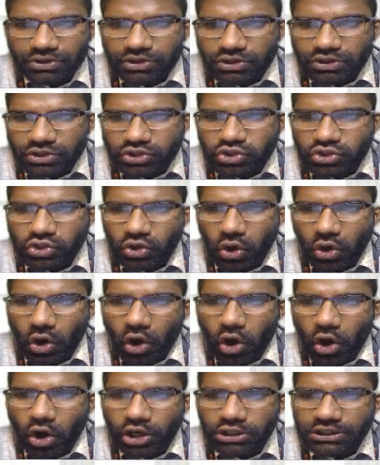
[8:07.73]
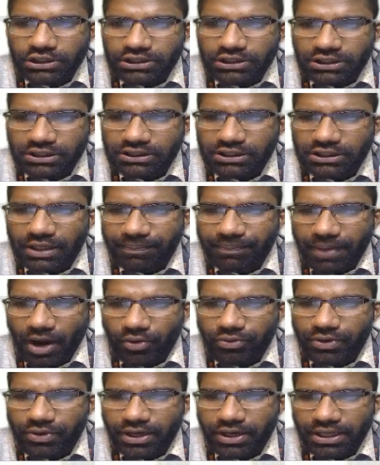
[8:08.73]
to alter the
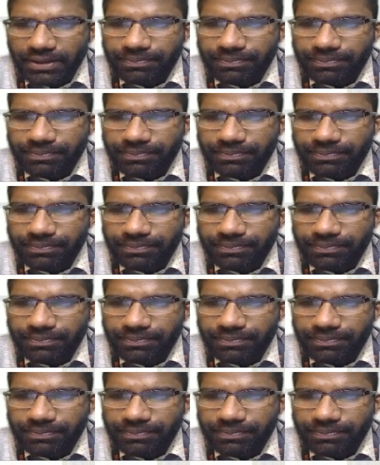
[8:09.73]
boundary,